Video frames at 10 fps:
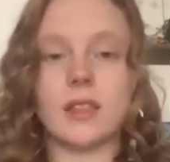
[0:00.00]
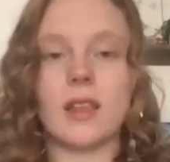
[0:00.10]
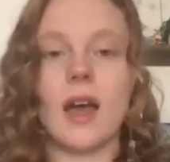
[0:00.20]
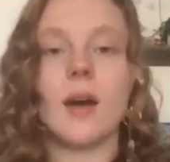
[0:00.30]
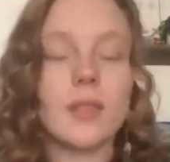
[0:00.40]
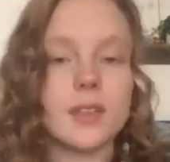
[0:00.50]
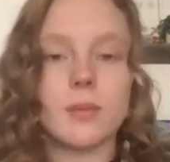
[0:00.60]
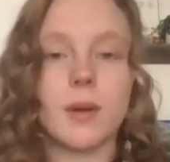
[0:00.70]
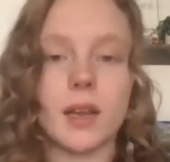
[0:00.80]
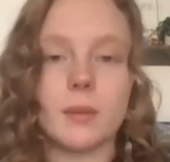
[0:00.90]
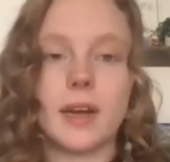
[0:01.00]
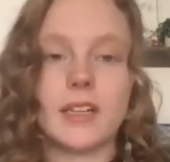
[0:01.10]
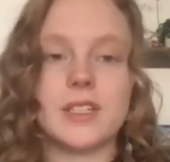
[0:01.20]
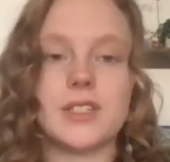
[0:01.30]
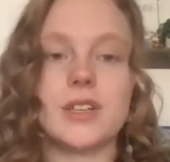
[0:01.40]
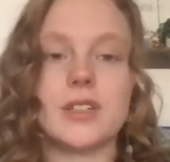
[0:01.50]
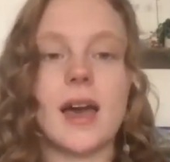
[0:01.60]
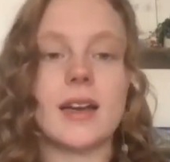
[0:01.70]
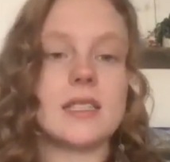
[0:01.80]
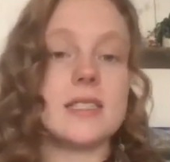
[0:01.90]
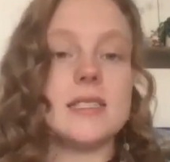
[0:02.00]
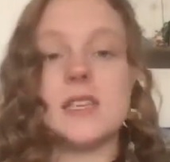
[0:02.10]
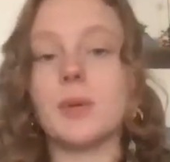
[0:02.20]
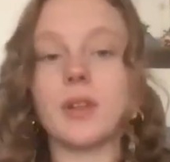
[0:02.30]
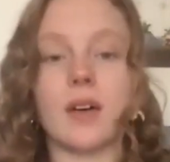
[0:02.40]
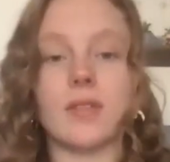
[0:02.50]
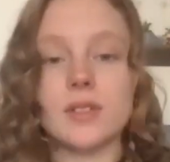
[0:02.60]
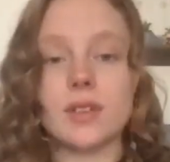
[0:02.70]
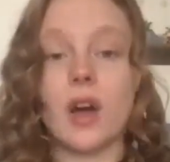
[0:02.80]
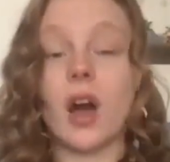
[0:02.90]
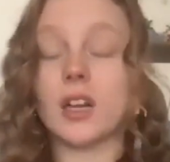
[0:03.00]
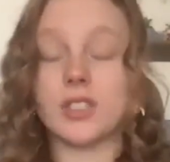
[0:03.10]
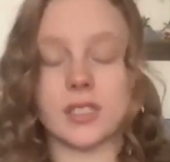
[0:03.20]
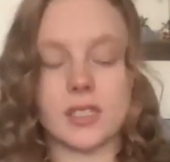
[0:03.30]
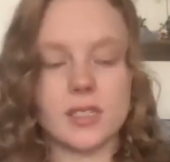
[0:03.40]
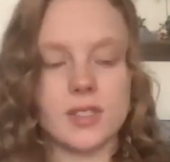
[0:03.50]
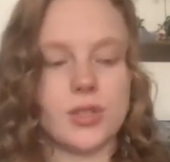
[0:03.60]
allowing the shamanic practitioner to access deeper levels of consciousness,